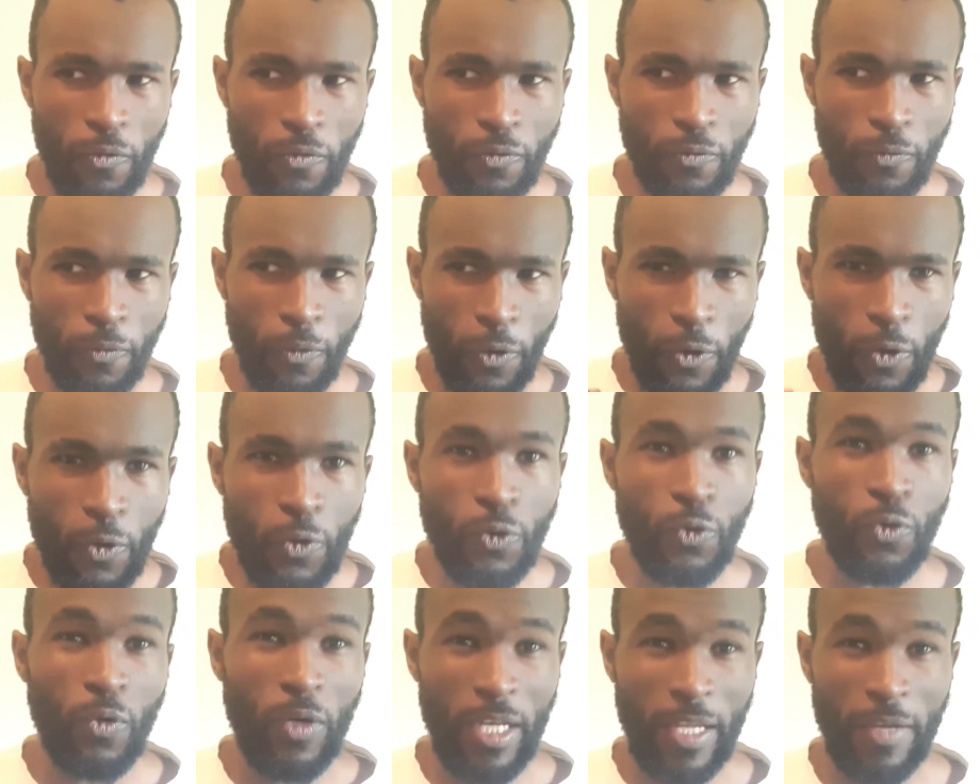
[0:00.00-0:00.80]
for you
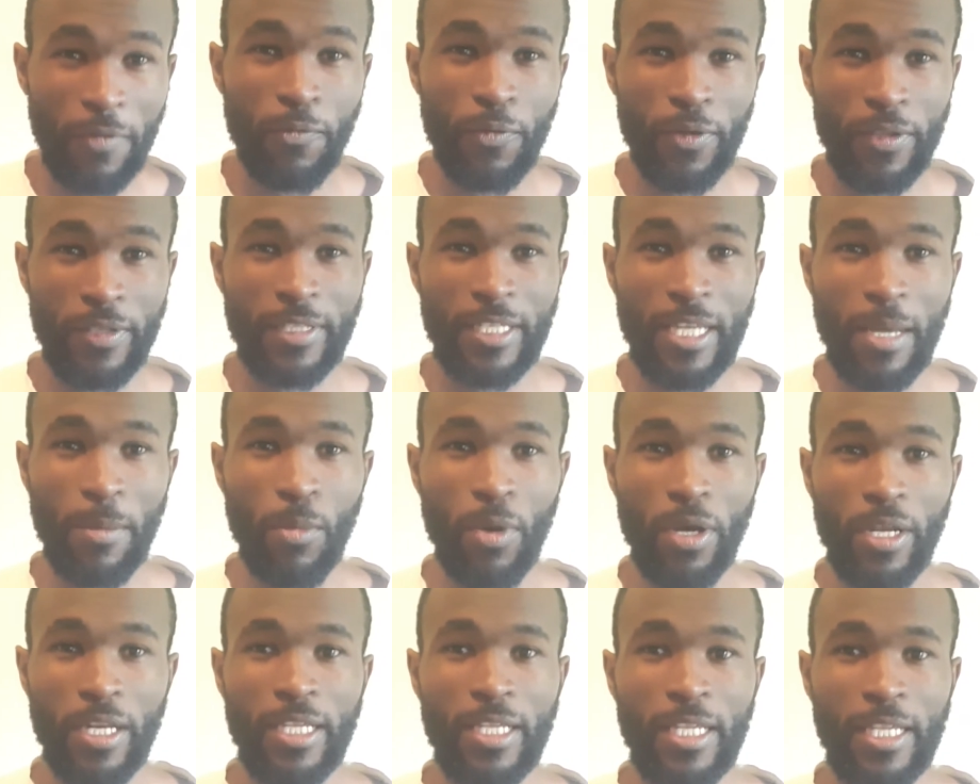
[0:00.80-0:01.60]
to live with
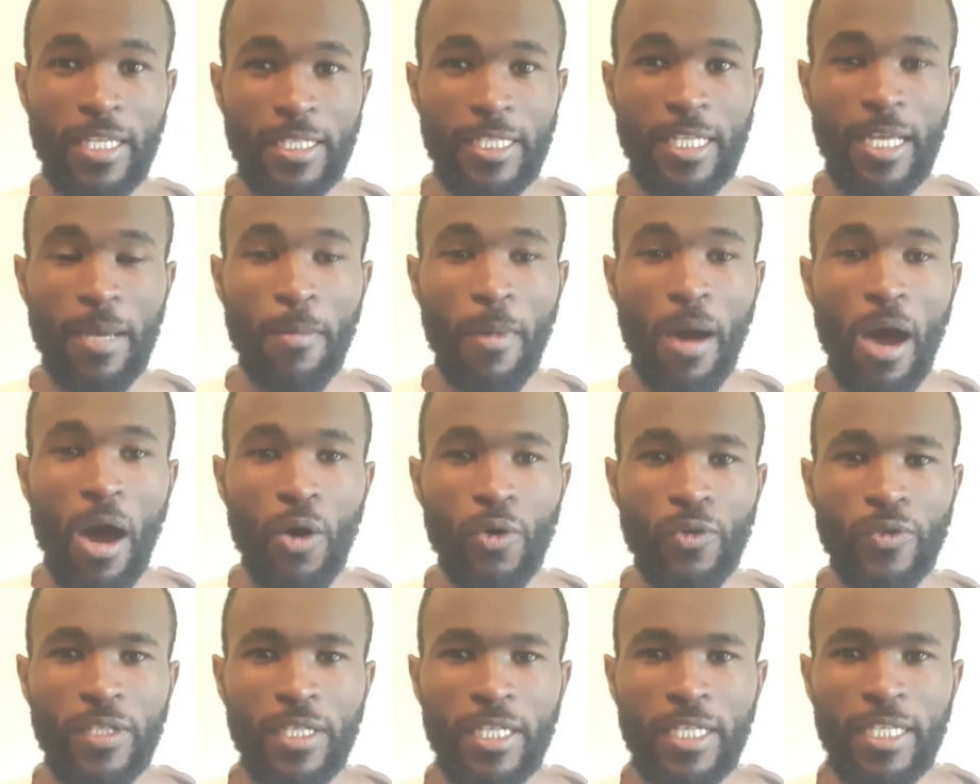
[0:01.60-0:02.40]
someone in the same
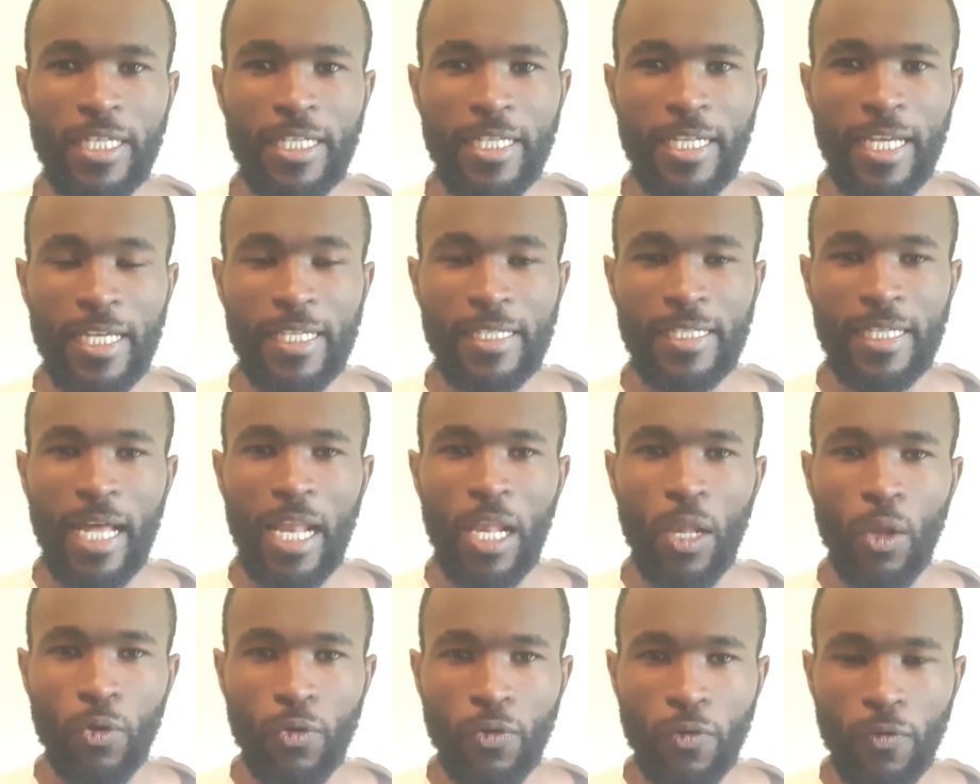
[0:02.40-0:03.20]
house, it takes a
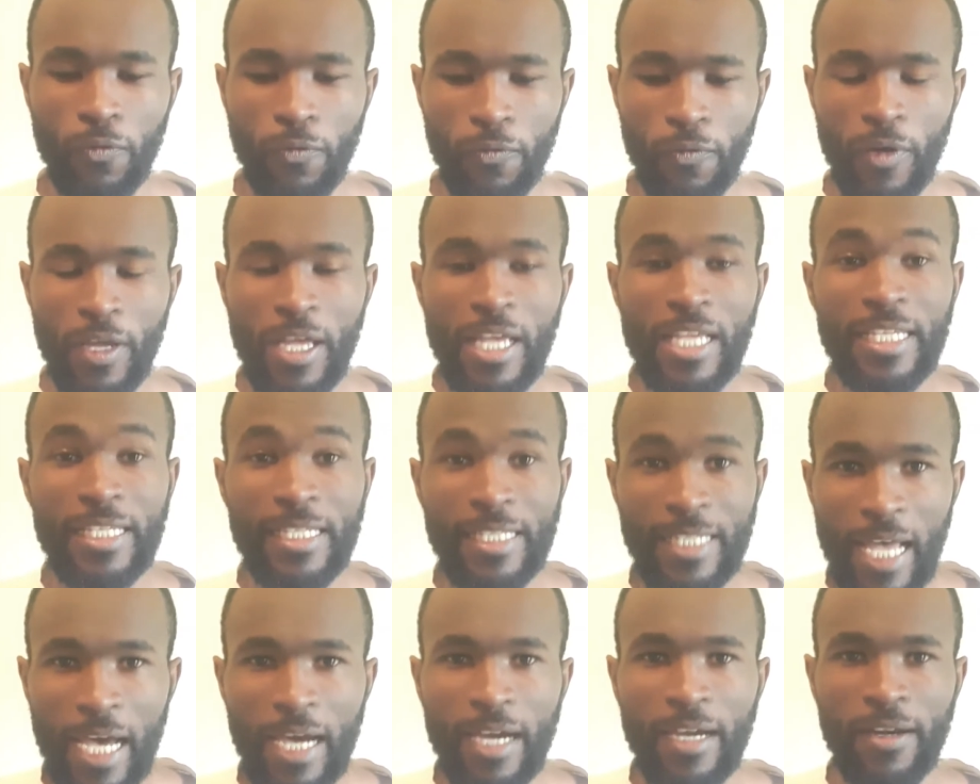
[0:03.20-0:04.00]
lot of
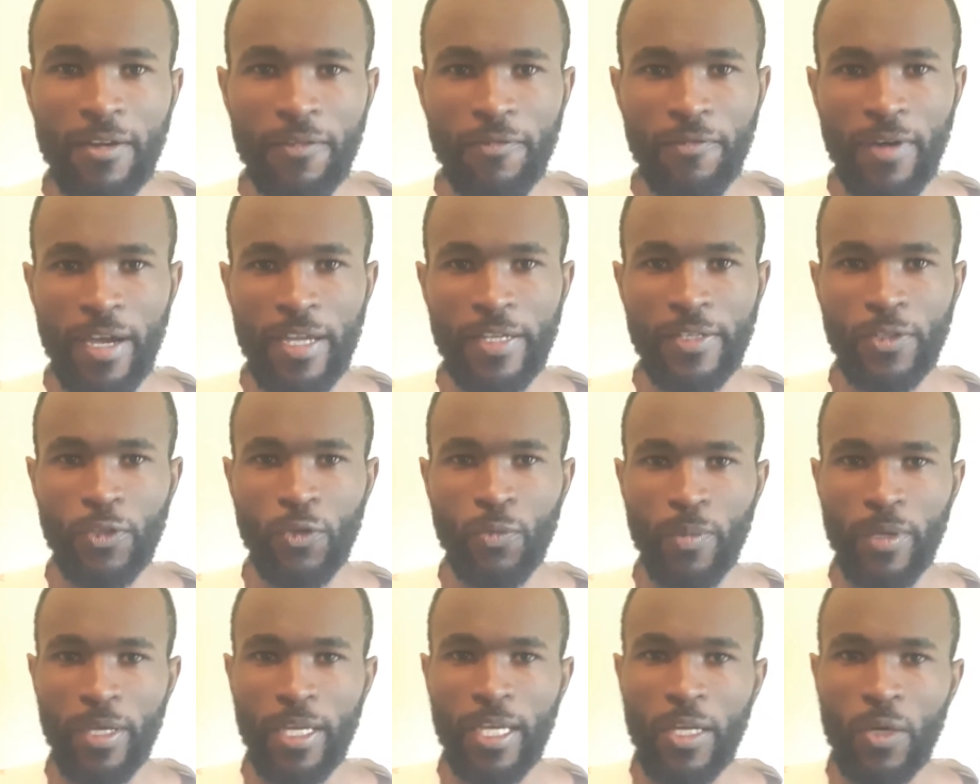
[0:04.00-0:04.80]
sacrifice
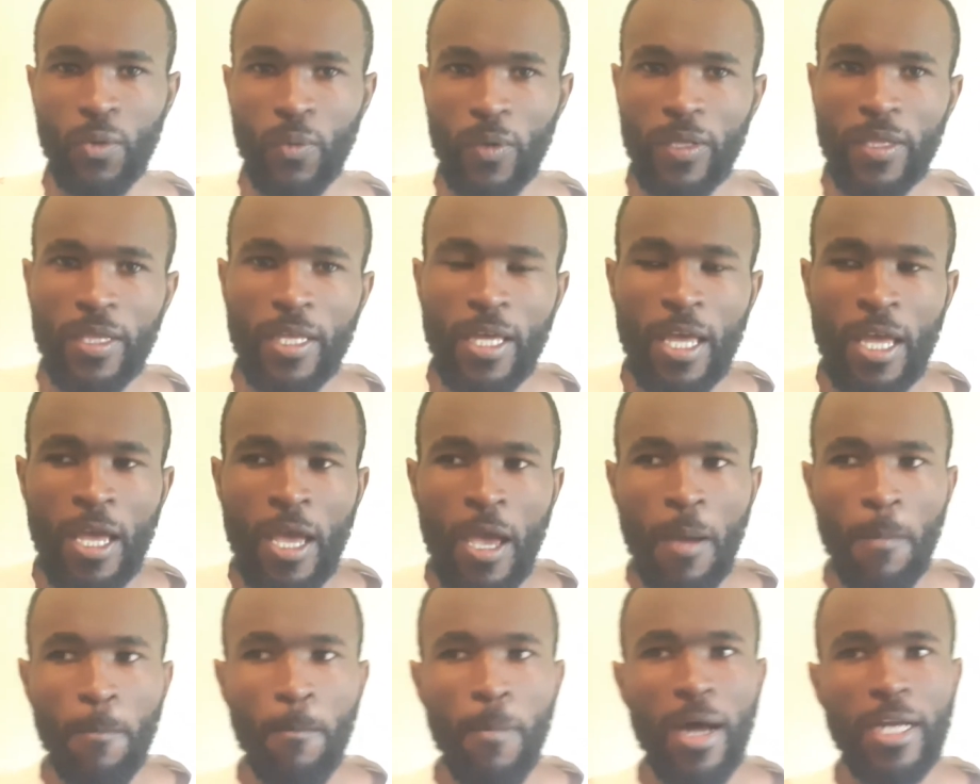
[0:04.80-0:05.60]
to begin with,
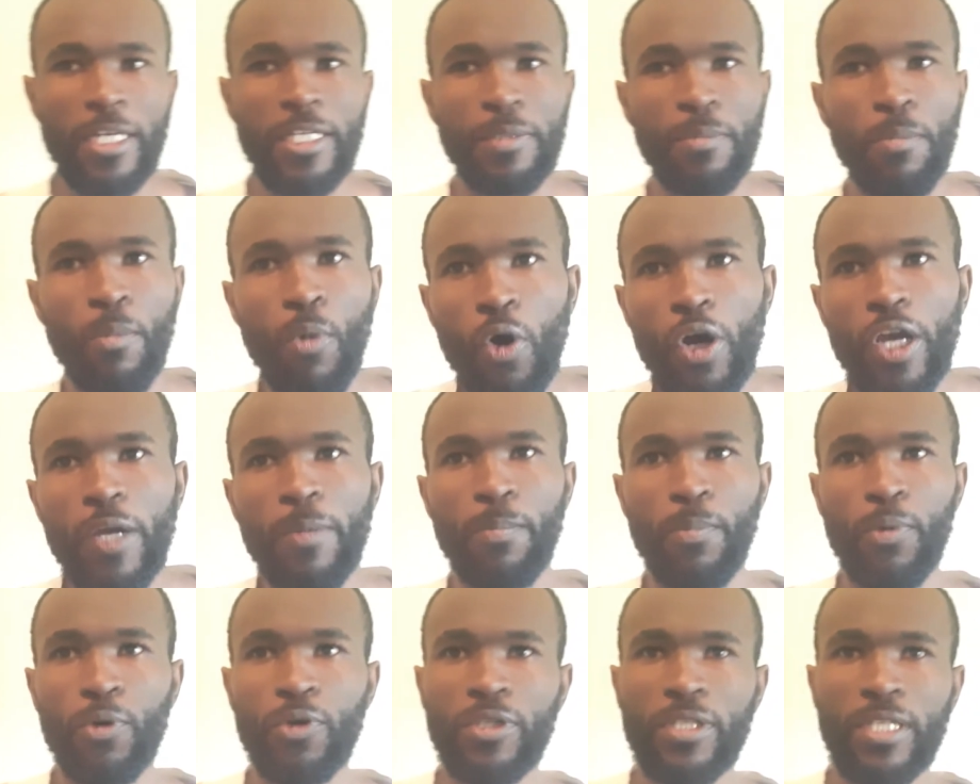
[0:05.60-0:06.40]
but more
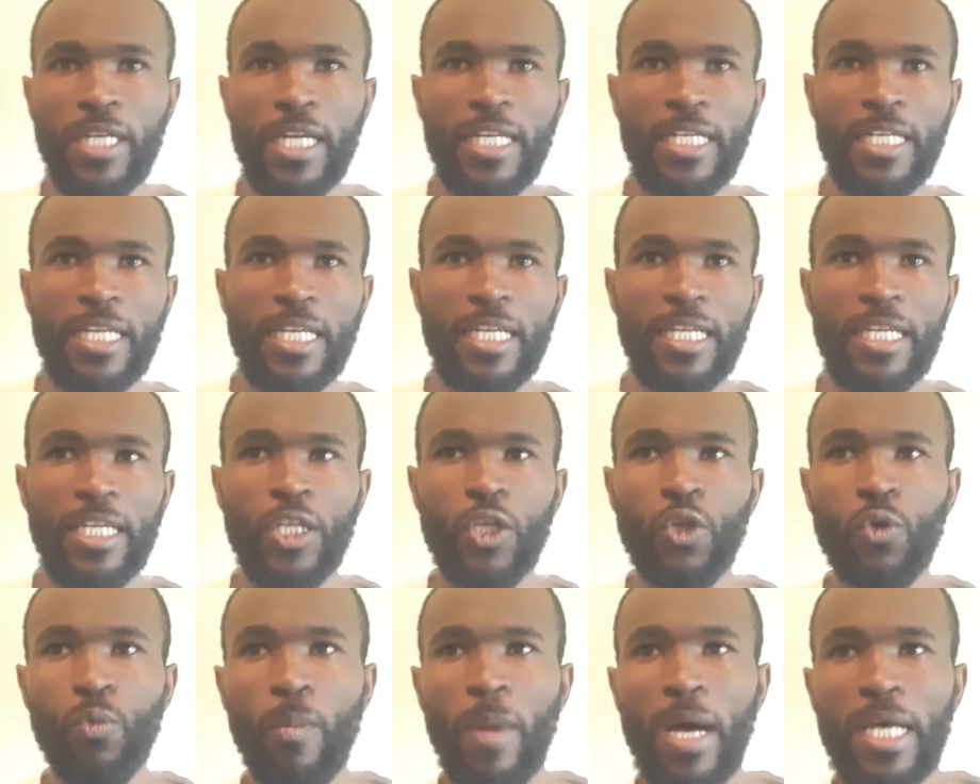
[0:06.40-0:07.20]
importantly,
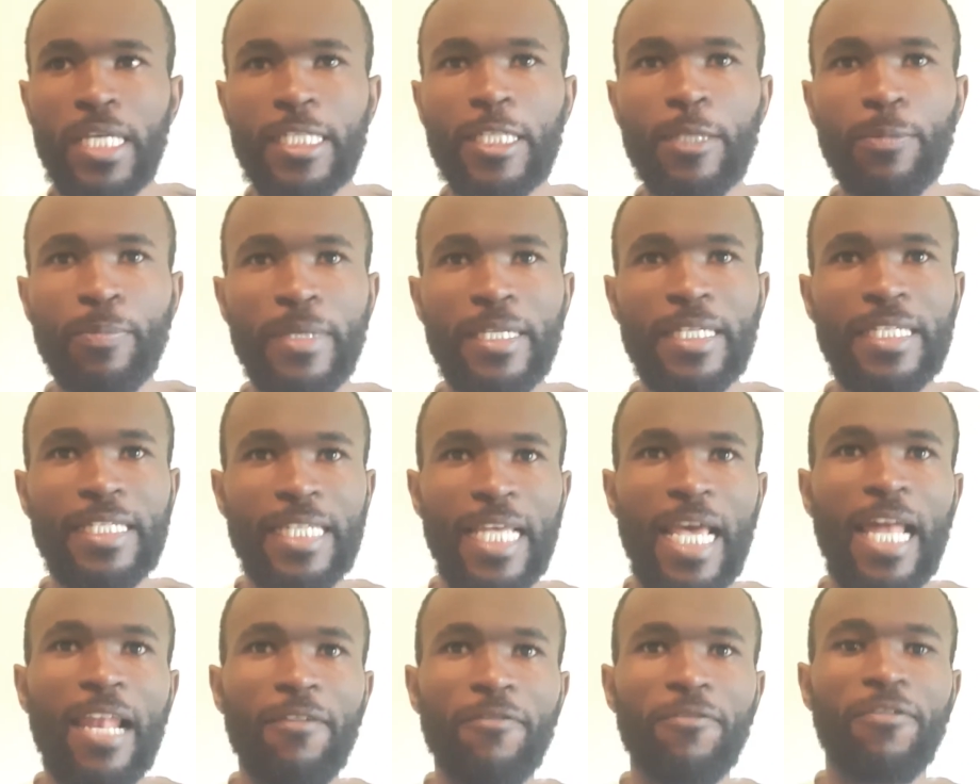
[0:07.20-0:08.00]
you must be
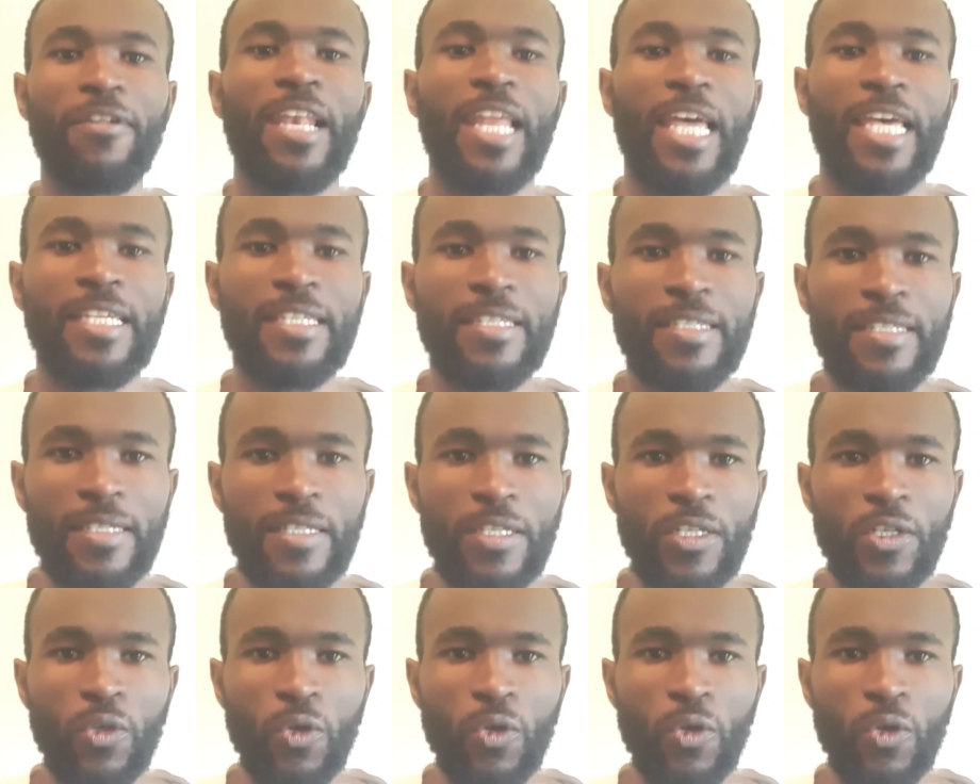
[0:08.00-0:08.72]
selfless,